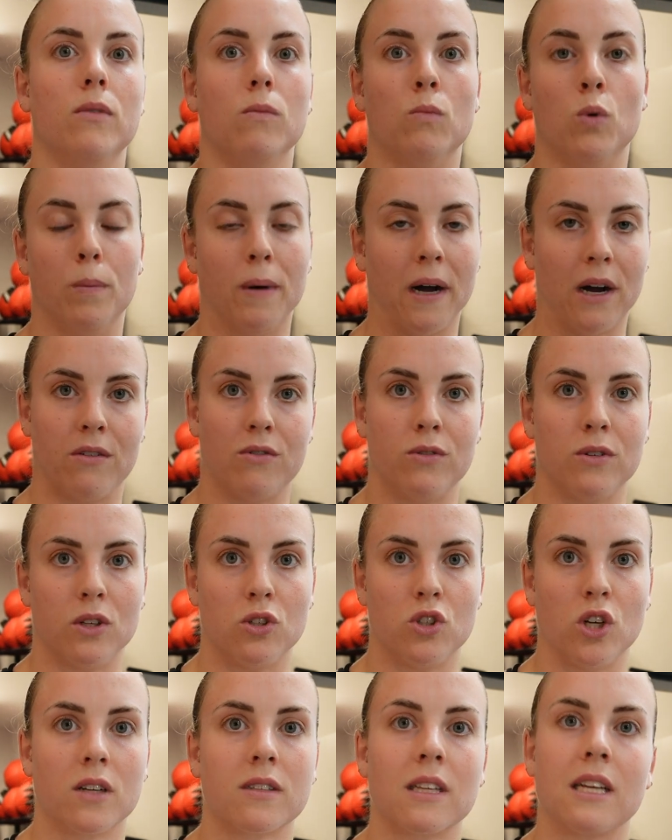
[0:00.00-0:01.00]
more powerful in the
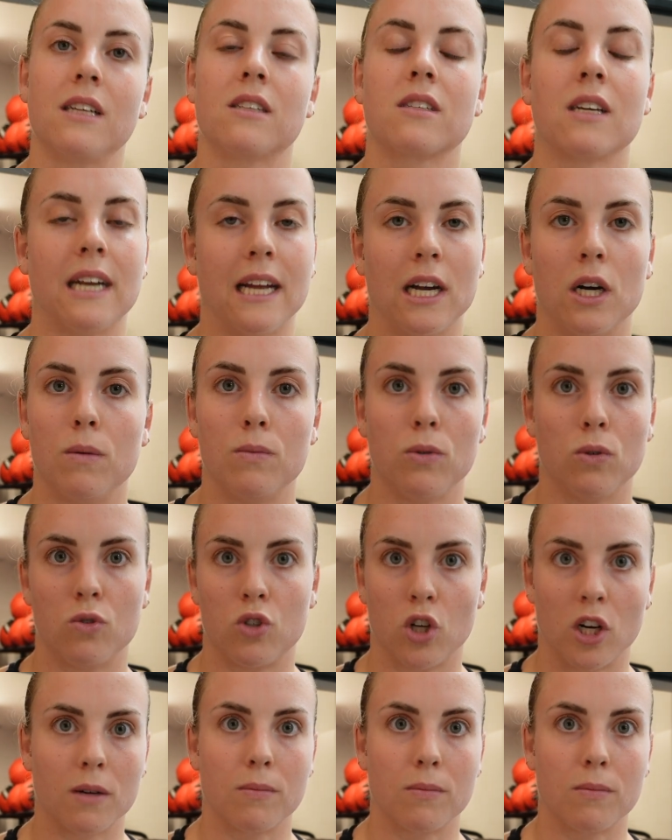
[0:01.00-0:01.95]
jerk, that it's going to help your jerk